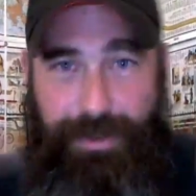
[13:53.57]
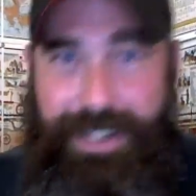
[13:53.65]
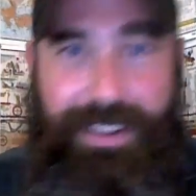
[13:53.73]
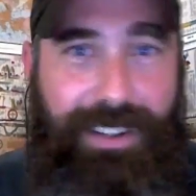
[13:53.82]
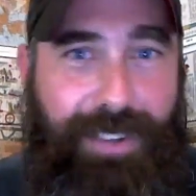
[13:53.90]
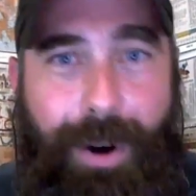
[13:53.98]

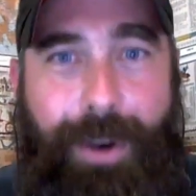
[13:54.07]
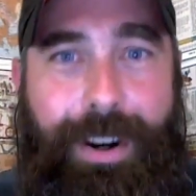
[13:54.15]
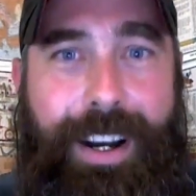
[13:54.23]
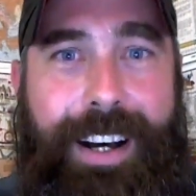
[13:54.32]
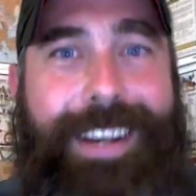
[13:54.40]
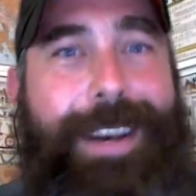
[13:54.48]
the
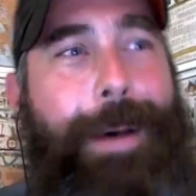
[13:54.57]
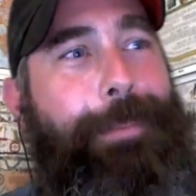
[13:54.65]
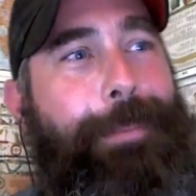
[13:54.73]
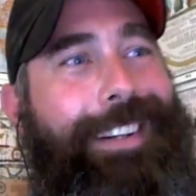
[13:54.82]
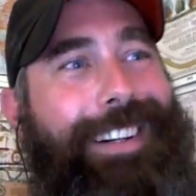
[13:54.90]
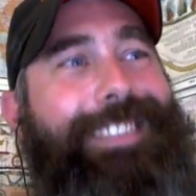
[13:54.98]
Torah
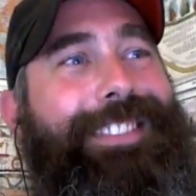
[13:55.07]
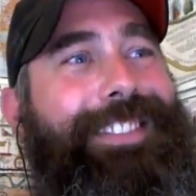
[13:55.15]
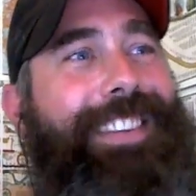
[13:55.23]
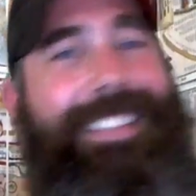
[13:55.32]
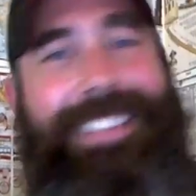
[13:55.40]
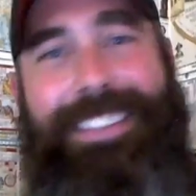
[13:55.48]
because
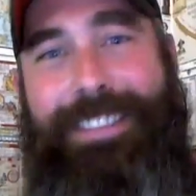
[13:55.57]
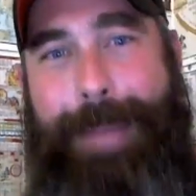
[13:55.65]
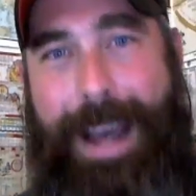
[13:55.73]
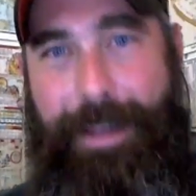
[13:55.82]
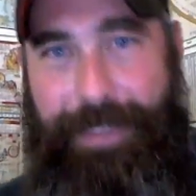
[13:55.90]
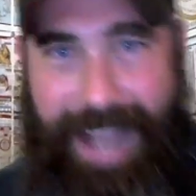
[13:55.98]
this is
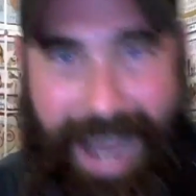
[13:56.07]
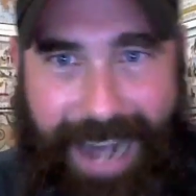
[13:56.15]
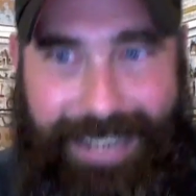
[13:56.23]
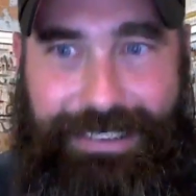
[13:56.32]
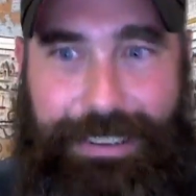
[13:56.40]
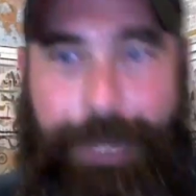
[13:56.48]
about the
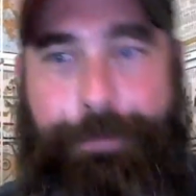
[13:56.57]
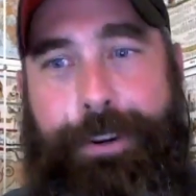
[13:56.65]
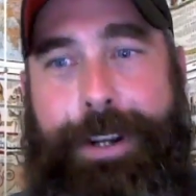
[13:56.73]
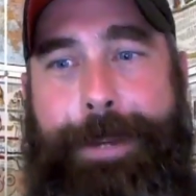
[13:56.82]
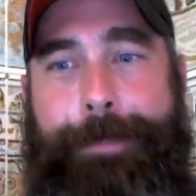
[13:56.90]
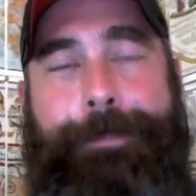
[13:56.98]
ox
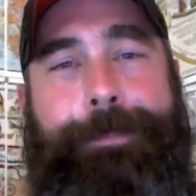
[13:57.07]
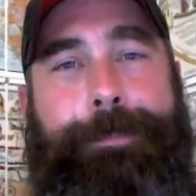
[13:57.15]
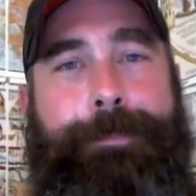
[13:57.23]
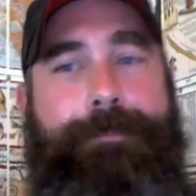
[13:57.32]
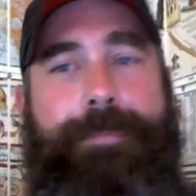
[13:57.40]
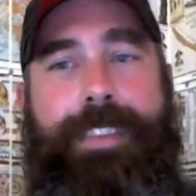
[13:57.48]
suffering.
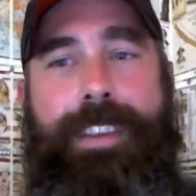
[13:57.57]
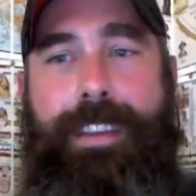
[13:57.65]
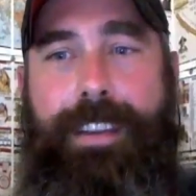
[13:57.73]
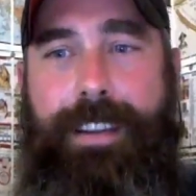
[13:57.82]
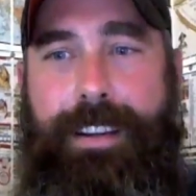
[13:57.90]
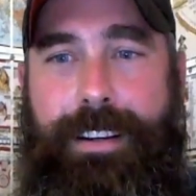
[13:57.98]

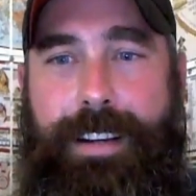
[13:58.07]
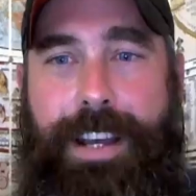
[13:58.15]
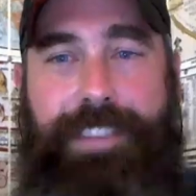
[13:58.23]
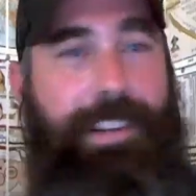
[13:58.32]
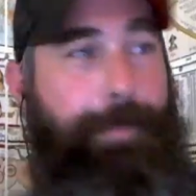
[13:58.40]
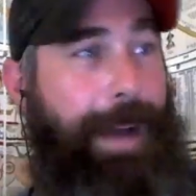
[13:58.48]

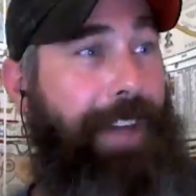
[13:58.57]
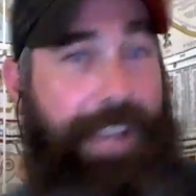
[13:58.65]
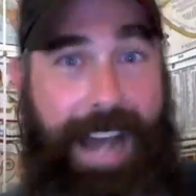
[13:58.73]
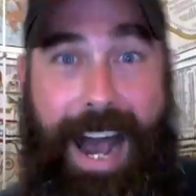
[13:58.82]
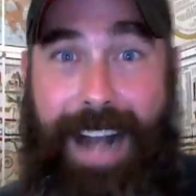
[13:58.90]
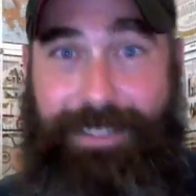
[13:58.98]
Is it about the
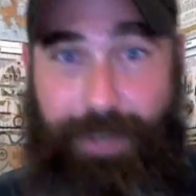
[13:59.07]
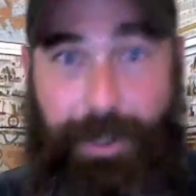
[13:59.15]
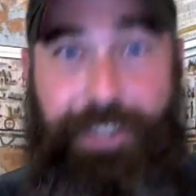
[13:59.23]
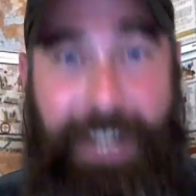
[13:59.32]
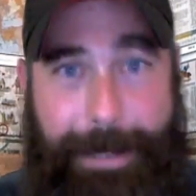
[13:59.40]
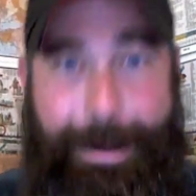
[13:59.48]
ox or
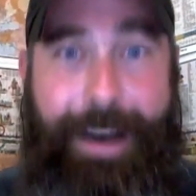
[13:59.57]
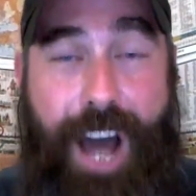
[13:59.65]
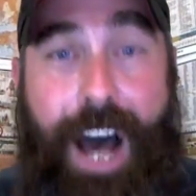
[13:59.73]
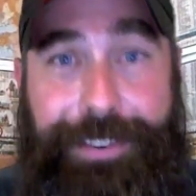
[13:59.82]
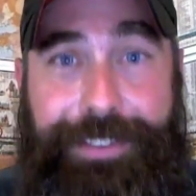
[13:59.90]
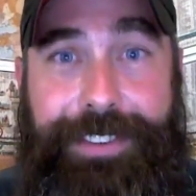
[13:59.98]
is it about
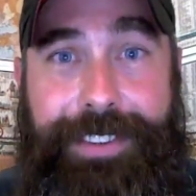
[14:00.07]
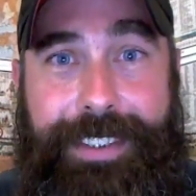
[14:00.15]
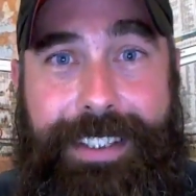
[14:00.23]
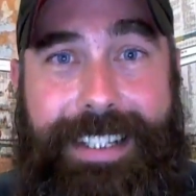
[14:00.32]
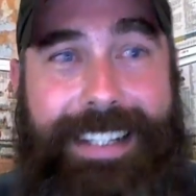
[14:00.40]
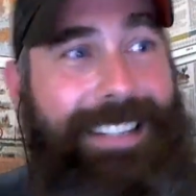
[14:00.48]
us?
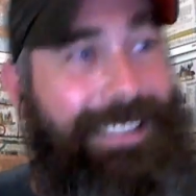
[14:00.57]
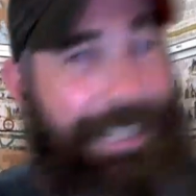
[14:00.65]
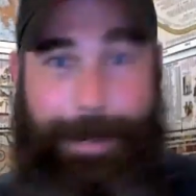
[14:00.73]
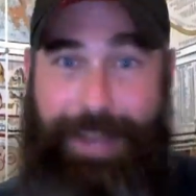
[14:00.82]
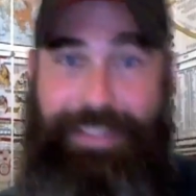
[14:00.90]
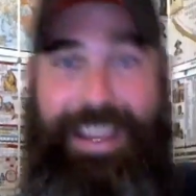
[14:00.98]
Is it
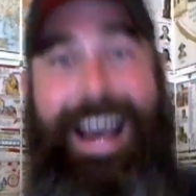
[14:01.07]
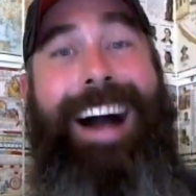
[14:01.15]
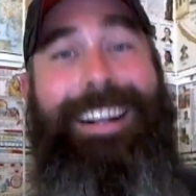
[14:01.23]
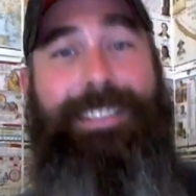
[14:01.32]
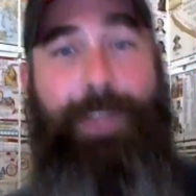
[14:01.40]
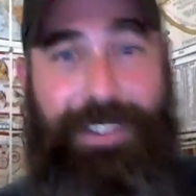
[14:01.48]
about the
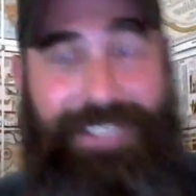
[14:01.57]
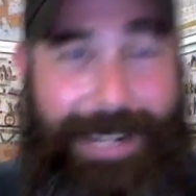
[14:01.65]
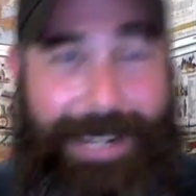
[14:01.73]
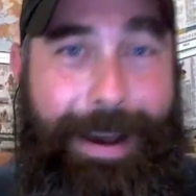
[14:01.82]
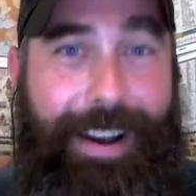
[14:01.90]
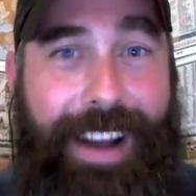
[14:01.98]
ox or is it
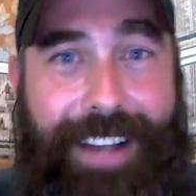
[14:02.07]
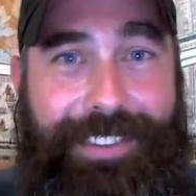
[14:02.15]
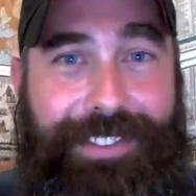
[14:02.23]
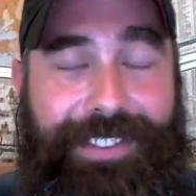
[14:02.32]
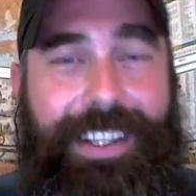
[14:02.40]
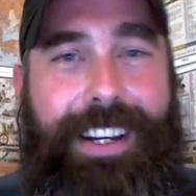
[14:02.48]
about
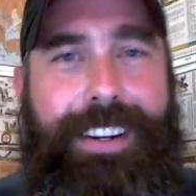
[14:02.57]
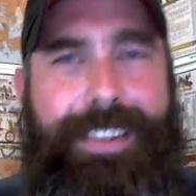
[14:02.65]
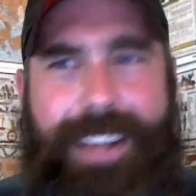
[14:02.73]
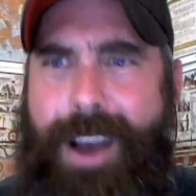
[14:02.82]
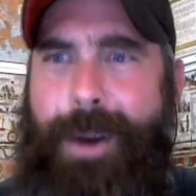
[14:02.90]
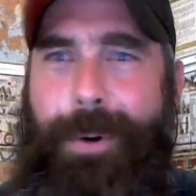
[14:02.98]
us?
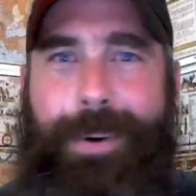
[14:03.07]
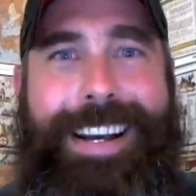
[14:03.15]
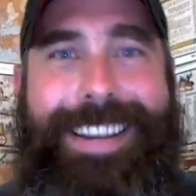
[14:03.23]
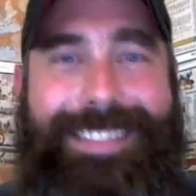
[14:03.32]
No, it's